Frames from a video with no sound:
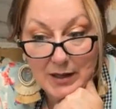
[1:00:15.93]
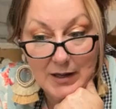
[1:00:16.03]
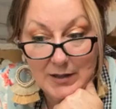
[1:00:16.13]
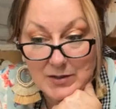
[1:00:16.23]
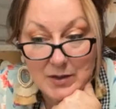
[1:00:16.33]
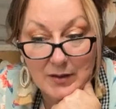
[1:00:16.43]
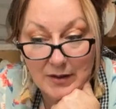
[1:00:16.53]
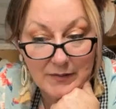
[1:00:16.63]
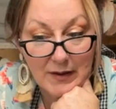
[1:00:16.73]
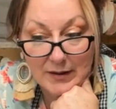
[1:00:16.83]
And so
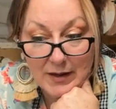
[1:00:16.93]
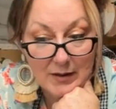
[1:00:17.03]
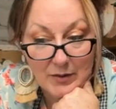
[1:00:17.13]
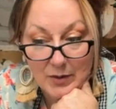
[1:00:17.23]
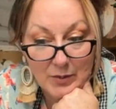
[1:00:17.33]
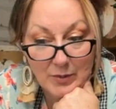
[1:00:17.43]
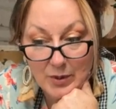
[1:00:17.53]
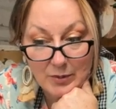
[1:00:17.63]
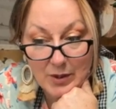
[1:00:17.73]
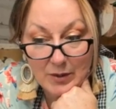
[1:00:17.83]
they found out, no,
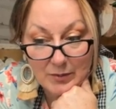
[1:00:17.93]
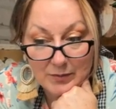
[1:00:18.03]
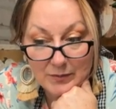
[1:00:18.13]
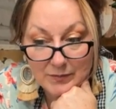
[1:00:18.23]
no, no.